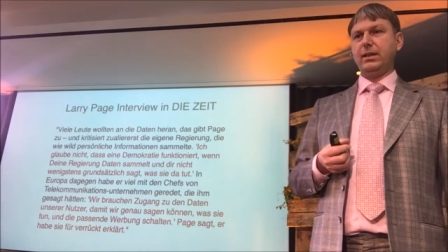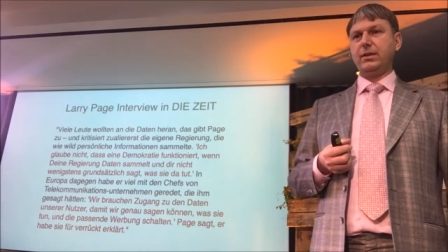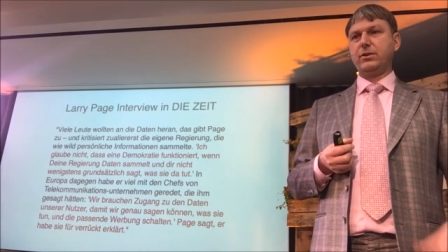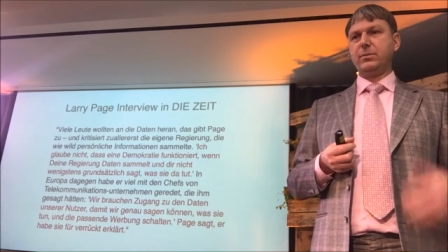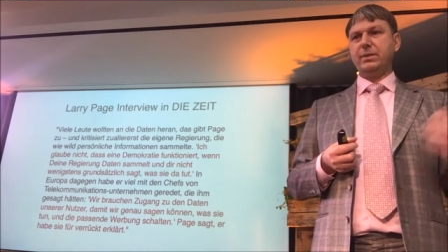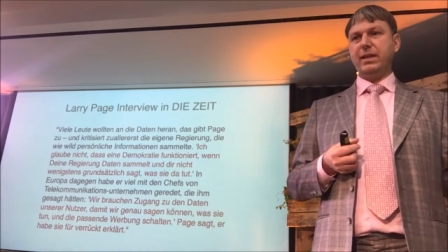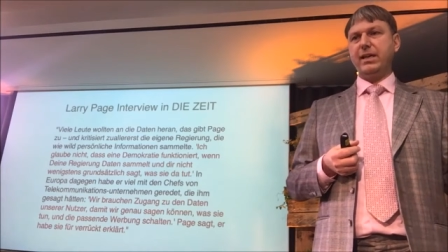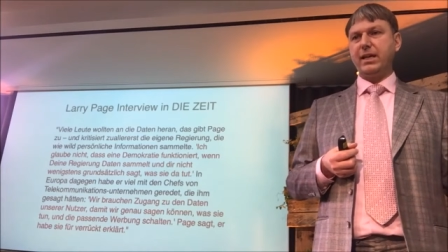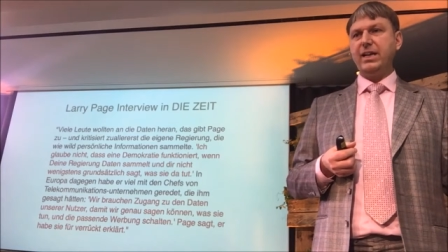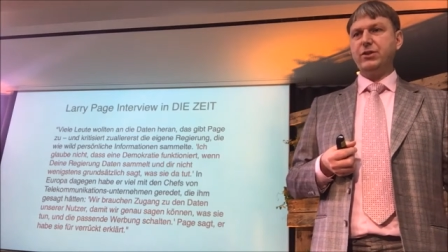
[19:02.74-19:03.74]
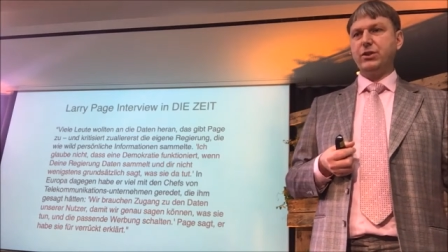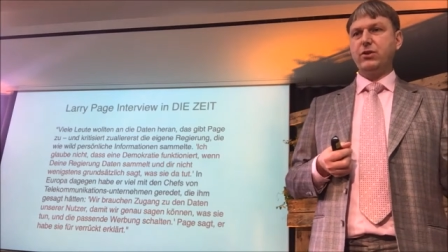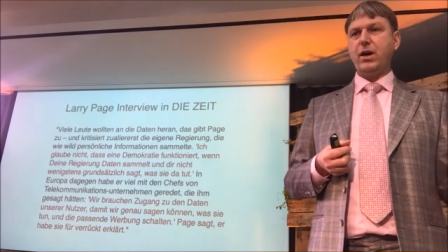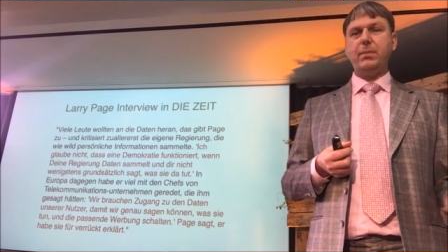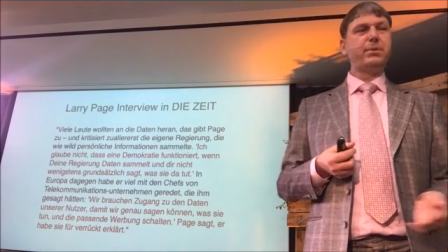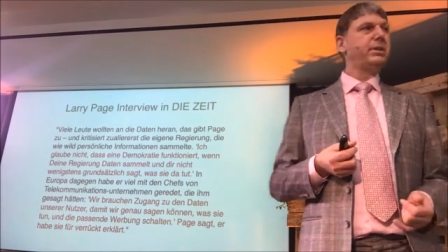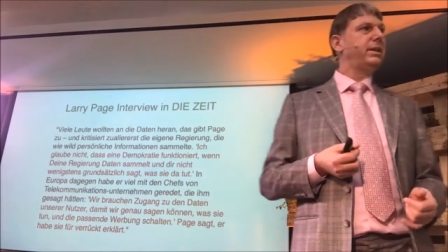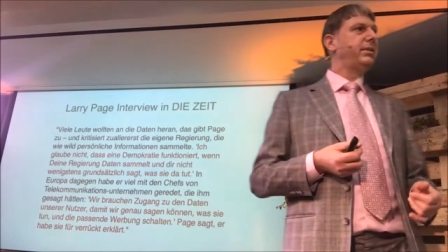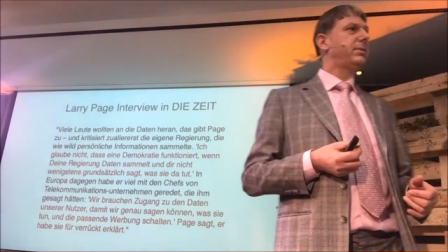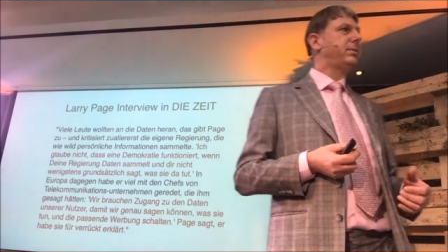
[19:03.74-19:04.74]
telecommunication
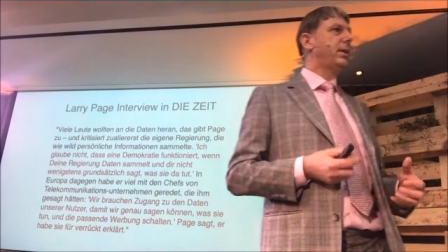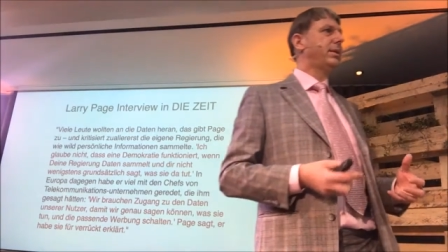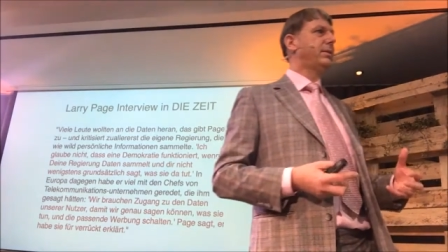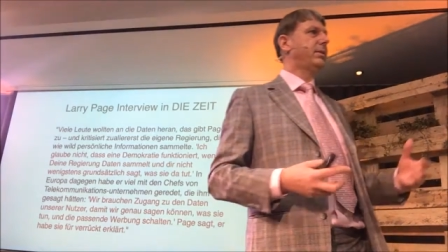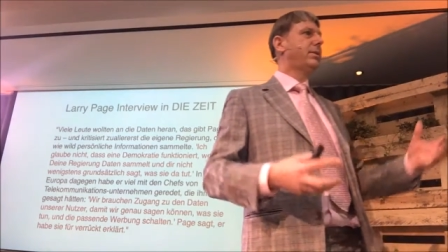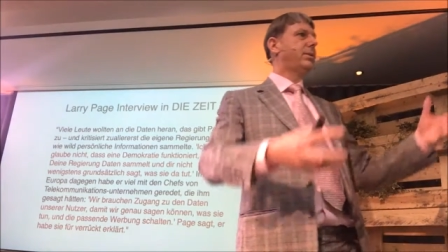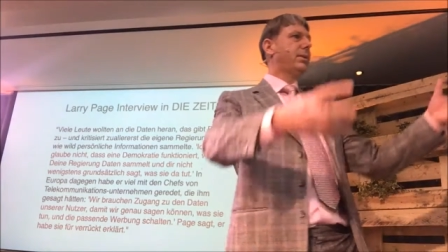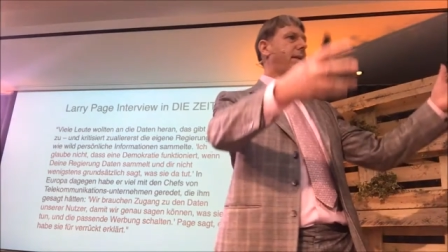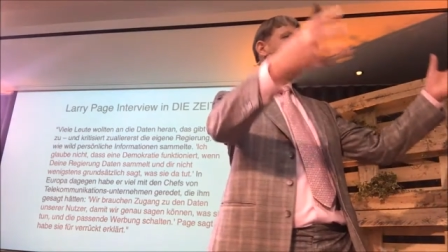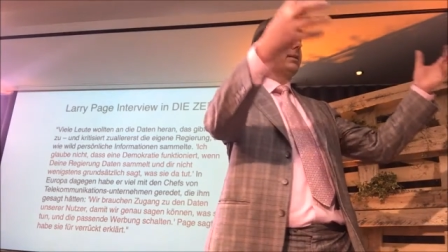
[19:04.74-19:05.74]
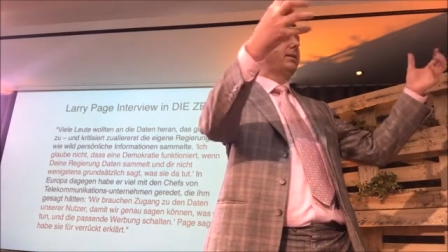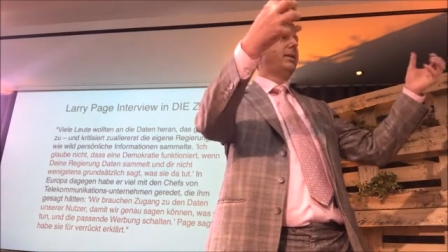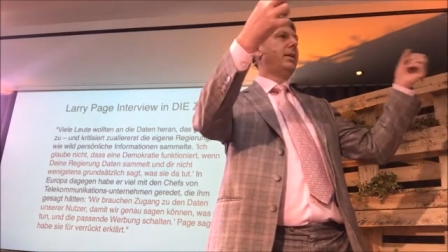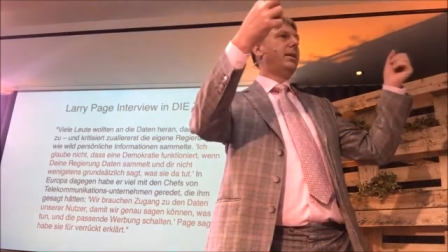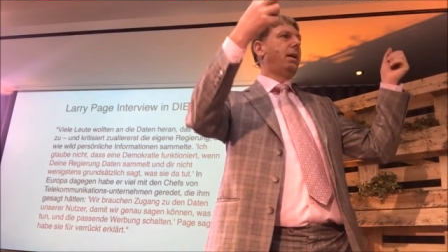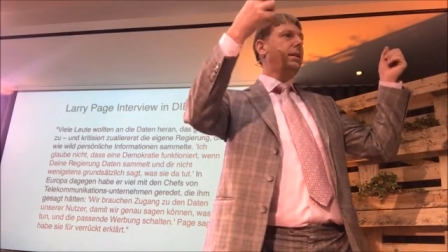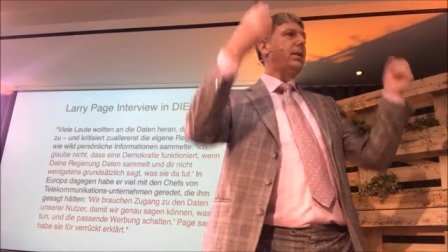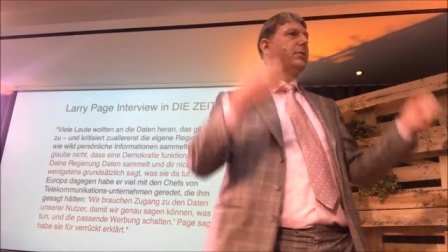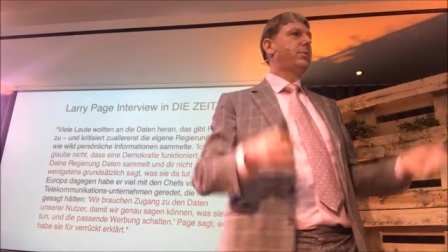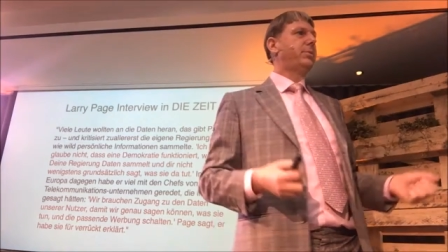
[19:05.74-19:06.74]
companies who wanted to collect a
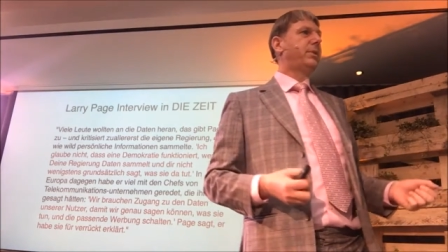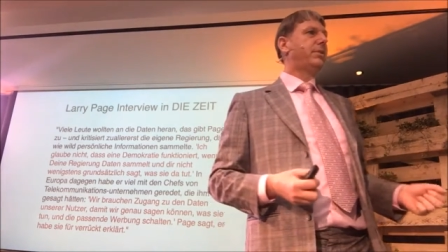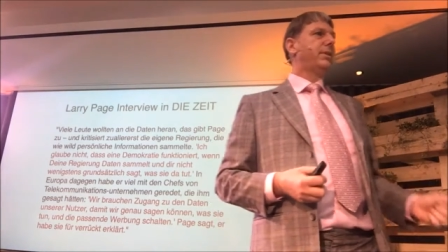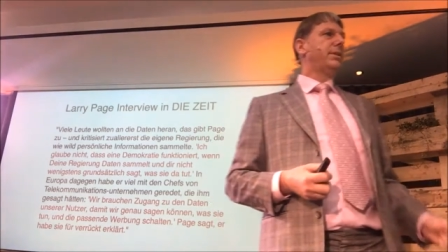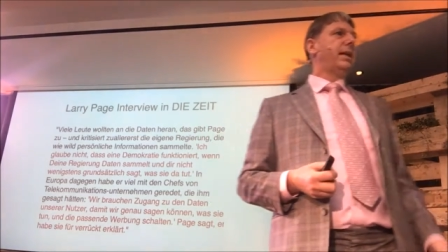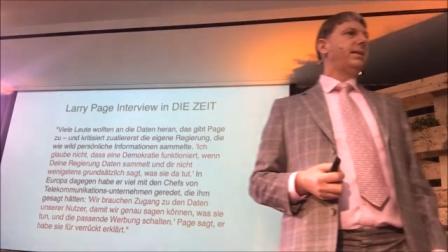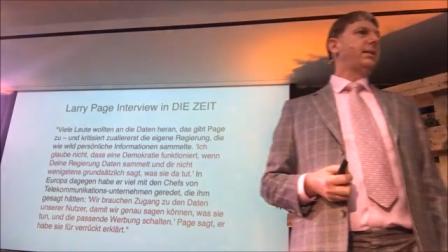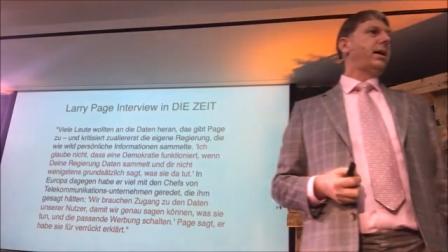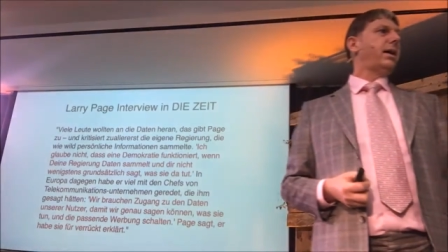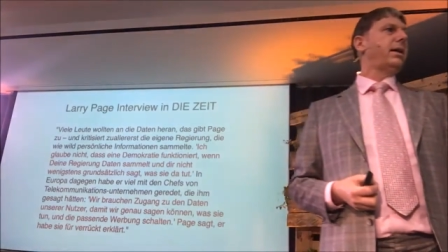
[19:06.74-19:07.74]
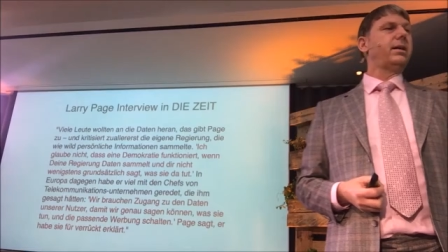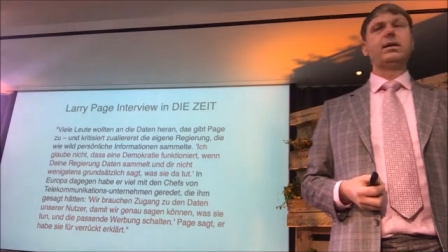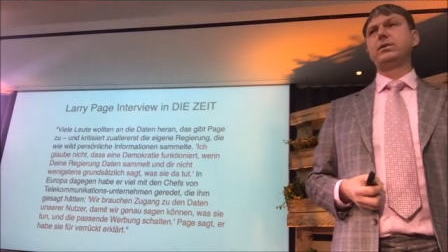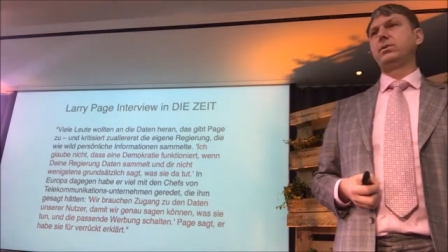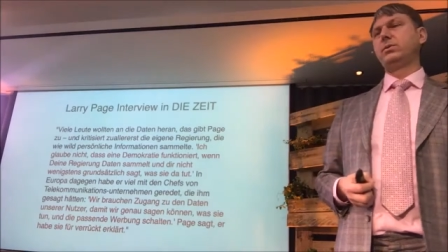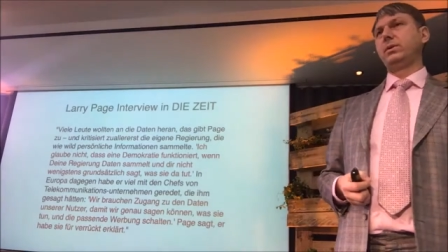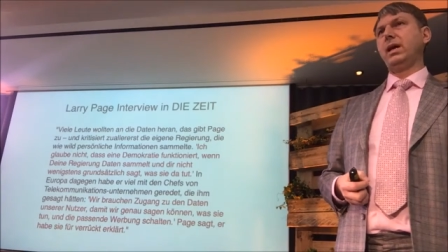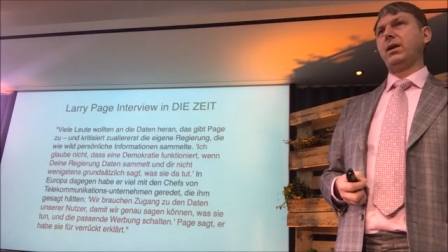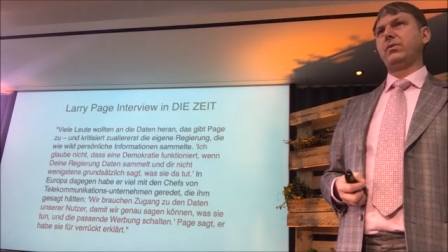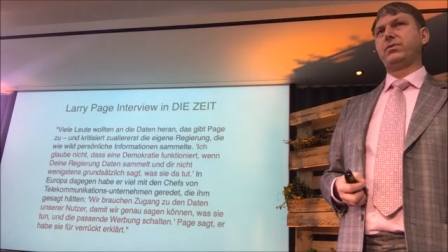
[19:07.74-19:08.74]
lot of personal data uh, to
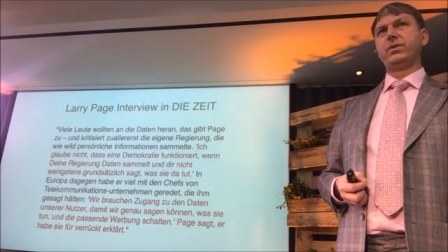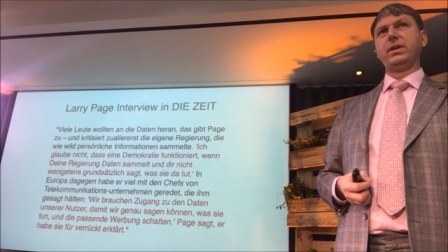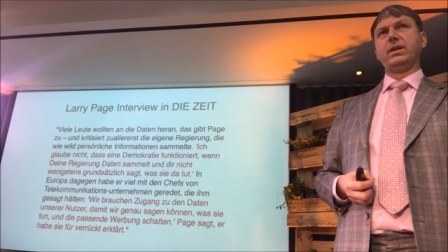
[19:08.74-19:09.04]
have